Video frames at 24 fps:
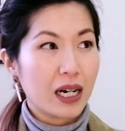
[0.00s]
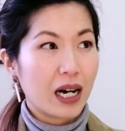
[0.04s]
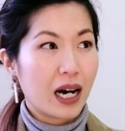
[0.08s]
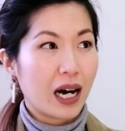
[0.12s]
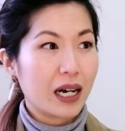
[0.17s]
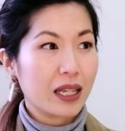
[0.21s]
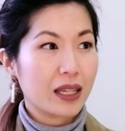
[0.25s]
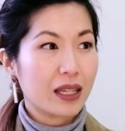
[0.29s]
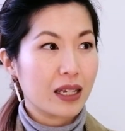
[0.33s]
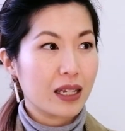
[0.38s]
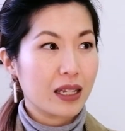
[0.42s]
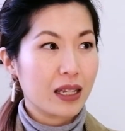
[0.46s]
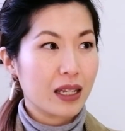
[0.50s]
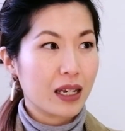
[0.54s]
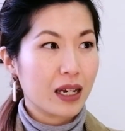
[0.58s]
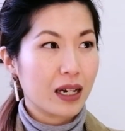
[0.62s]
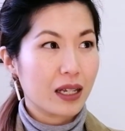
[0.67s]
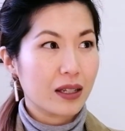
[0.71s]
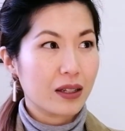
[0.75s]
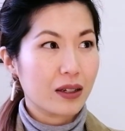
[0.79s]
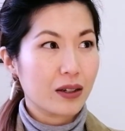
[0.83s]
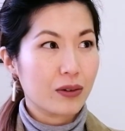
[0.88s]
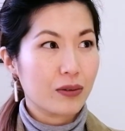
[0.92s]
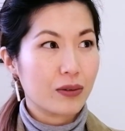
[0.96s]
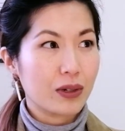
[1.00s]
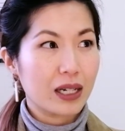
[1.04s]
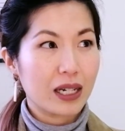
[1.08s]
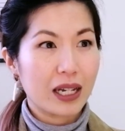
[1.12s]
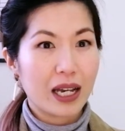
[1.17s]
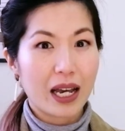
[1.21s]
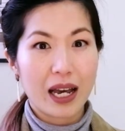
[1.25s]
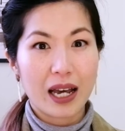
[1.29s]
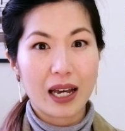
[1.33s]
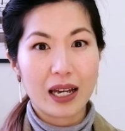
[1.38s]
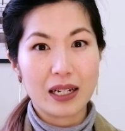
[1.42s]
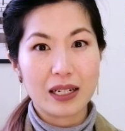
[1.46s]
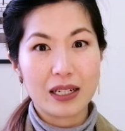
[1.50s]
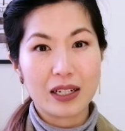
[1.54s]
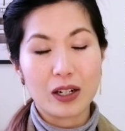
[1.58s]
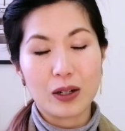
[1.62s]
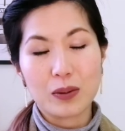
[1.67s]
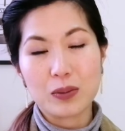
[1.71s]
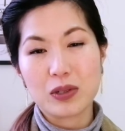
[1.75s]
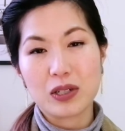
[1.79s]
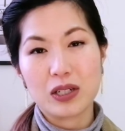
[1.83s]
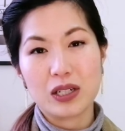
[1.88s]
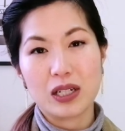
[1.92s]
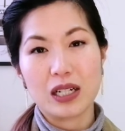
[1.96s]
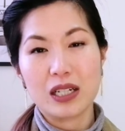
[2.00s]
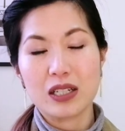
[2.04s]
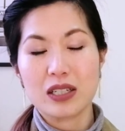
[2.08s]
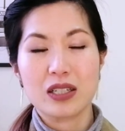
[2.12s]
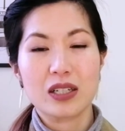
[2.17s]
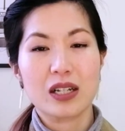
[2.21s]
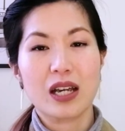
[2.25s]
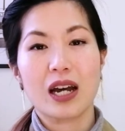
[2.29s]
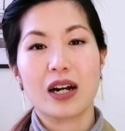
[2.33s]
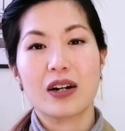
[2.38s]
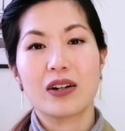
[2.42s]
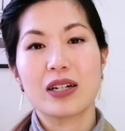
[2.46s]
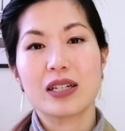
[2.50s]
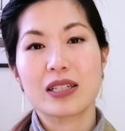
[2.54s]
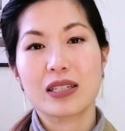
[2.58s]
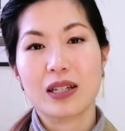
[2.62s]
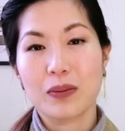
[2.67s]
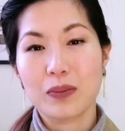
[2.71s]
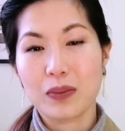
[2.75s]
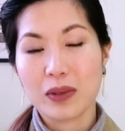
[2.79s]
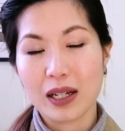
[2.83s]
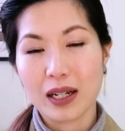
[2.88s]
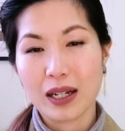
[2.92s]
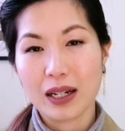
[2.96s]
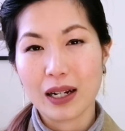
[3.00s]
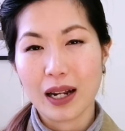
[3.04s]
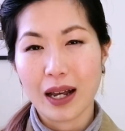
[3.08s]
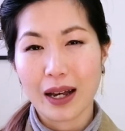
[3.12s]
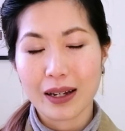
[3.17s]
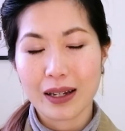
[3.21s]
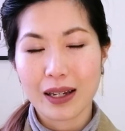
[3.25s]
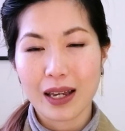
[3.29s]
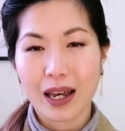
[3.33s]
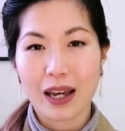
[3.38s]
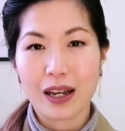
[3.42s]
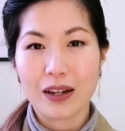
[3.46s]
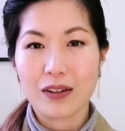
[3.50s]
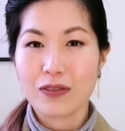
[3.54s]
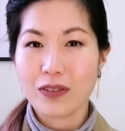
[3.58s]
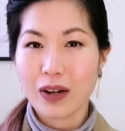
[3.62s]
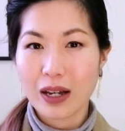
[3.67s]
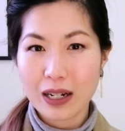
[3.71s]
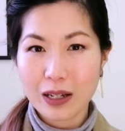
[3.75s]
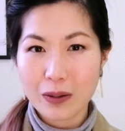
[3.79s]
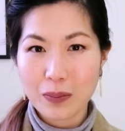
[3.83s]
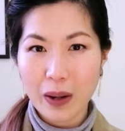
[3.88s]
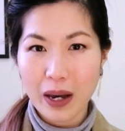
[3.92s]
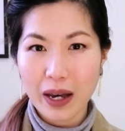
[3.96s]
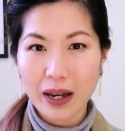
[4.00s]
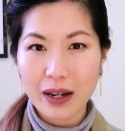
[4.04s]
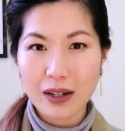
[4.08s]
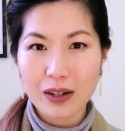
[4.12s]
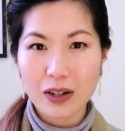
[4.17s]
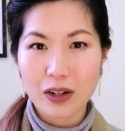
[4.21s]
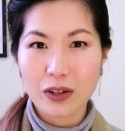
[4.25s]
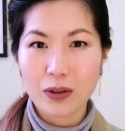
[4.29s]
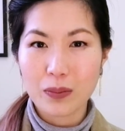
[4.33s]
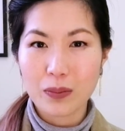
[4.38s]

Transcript: I think the other really handy option is to carry something like a fanny pack or a